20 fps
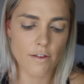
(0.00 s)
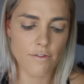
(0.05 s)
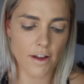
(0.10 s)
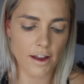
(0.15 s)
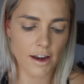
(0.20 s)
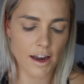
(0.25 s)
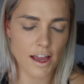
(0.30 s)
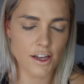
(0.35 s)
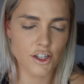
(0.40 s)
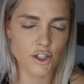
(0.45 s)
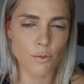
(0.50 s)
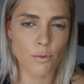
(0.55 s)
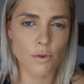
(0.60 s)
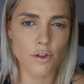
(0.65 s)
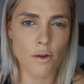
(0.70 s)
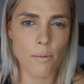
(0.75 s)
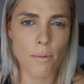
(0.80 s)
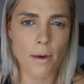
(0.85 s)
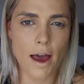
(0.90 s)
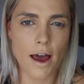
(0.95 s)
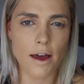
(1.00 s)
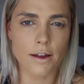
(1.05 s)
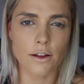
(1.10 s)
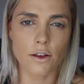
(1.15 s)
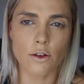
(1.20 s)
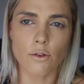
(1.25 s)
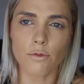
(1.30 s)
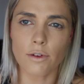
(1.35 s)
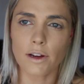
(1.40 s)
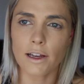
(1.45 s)
foundation with a powder,
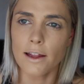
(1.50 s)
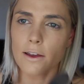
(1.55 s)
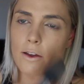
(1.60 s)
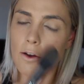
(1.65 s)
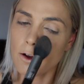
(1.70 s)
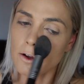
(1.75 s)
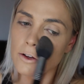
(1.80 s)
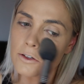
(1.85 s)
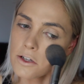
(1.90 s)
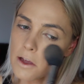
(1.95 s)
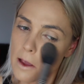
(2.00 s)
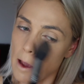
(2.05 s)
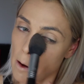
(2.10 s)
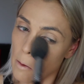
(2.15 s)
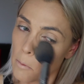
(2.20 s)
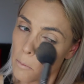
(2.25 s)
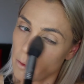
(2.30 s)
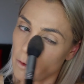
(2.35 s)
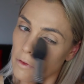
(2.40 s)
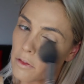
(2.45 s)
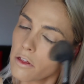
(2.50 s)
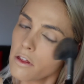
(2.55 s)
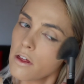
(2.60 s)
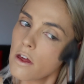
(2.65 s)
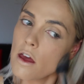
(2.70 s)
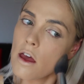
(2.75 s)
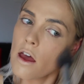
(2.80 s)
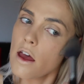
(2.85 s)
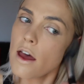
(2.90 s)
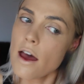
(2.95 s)
you're really going to help with
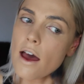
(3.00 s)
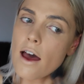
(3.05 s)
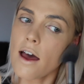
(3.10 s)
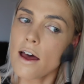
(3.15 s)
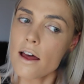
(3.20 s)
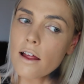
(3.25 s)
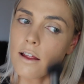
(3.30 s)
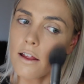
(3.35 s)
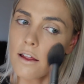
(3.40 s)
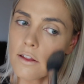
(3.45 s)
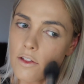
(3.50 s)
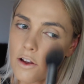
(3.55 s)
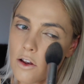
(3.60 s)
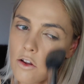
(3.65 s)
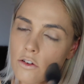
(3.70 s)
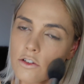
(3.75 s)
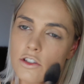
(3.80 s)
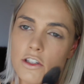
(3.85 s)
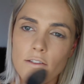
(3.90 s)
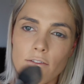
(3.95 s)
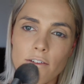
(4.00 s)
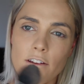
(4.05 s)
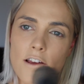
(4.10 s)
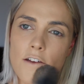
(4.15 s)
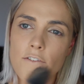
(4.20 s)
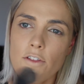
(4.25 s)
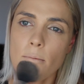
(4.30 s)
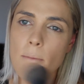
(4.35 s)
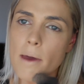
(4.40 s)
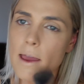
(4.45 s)
the longevity
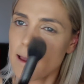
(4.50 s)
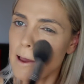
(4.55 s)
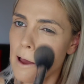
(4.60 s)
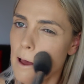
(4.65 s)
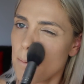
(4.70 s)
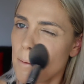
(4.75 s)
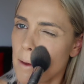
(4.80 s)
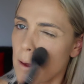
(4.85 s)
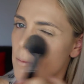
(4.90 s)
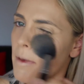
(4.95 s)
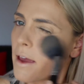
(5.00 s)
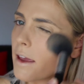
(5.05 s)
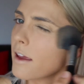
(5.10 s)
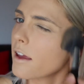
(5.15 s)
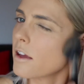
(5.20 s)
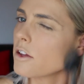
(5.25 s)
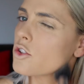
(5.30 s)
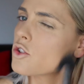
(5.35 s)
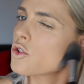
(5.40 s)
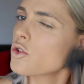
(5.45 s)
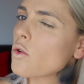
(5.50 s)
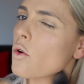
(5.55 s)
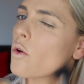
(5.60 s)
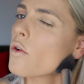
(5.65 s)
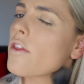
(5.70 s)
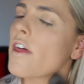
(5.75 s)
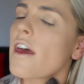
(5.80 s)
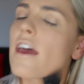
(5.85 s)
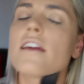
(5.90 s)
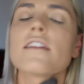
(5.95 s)
of the makeup and making
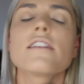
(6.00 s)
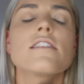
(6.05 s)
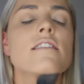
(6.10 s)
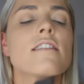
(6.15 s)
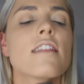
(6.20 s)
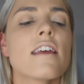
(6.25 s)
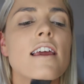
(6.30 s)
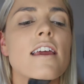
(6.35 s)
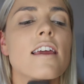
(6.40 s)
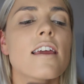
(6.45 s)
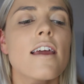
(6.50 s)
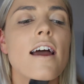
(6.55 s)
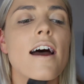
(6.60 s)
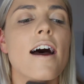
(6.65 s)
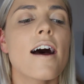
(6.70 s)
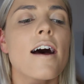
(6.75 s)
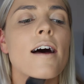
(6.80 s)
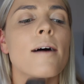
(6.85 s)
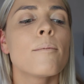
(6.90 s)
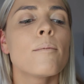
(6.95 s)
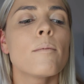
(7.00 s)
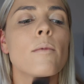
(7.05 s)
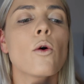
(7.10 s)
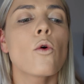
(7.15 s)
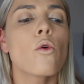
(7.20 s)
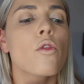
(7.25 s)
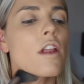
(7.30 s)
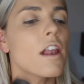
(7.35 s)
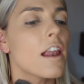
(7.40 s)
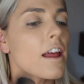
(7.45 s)
sure that the
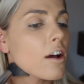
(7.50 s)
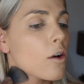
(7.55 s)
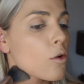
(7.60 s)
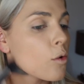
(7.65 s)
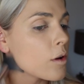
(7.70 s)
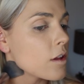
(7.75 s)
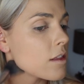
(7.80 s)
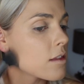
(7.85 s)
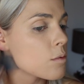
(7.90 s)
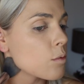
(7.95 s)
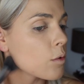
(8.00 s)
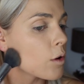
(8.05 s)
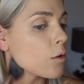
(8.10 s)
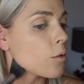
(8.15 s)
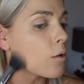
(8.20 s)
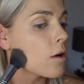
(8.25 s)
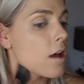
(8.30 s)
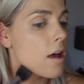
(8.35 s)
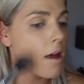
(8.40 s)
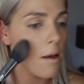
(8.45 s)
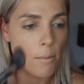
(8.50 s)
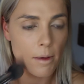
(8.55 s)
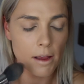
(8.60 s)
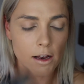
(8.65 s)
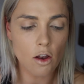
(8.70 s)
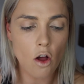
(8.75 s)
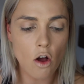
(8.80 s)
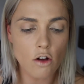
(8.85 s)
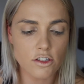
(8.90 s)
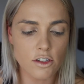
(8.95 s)
all the liquids will be
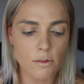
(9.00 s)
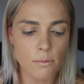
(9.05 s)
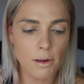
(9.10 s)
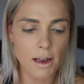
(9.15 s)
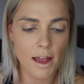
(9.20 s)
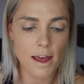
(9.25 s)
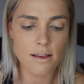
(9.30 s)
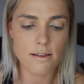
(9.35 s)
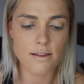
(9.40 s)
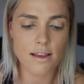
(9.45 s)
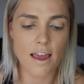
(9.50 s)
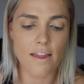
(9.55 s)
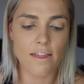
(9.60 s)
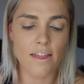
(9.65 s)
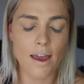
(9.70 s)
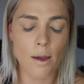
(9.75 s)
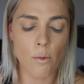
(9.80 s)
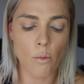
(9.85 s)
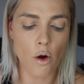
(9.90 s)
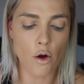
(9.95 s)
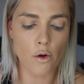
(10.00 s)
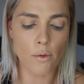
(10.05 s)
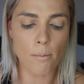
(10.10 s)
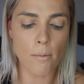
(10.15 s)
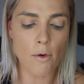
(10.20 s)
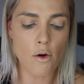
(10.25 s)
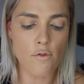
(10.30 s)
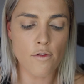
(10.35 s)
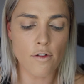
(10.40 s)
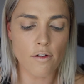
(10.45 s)
locked in place and they won't
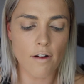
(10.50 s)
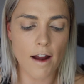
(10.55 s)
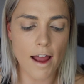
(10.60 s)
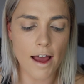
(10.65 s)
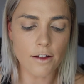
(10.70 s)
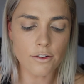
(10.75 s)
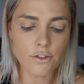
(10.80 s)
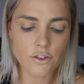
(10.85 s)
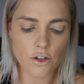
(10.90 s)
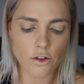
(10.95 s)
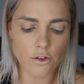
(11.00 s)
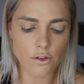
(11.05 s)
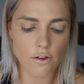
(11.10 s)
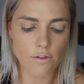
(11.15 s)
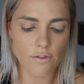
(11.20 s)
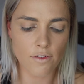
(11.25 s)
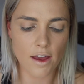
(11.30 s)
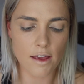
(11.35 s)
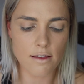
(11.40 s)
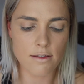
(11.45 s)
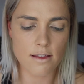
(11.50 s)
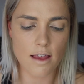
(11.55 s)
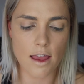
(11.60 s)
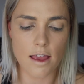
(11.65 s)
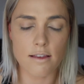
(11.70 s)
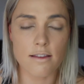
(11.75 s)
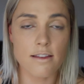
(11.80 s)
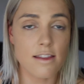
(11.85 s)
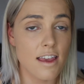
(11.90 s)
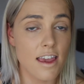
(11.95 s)
move around on your face
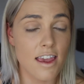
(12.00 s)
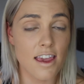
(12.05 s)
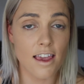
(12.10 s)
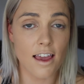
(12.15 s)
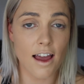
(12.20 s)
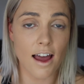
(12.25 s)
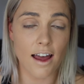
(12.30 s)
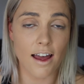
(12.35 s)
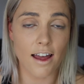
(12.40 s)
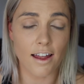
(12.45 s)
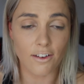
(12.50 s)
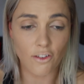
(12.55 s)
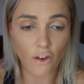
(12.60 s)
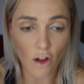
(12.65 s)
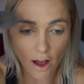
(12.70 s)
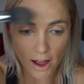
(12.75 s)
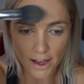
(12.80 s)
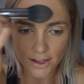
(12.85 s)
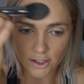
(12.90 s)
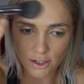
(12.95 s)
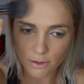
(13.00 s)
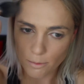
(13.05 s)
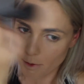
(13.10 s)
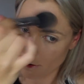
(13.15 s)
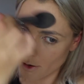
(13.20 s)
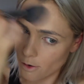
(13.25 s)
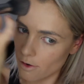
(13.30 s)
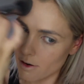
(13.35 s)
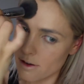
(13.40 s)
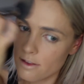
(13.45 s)
as the night
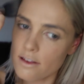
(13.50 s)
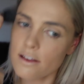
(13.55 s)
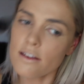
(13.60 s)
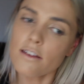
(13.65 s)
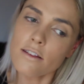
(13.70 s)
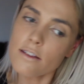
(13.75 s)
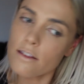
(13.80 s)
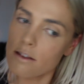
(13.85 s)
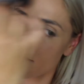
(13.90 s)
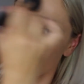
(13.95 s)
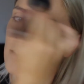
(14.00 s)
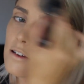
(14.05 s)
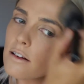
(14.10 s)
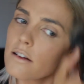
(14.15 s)
progresses.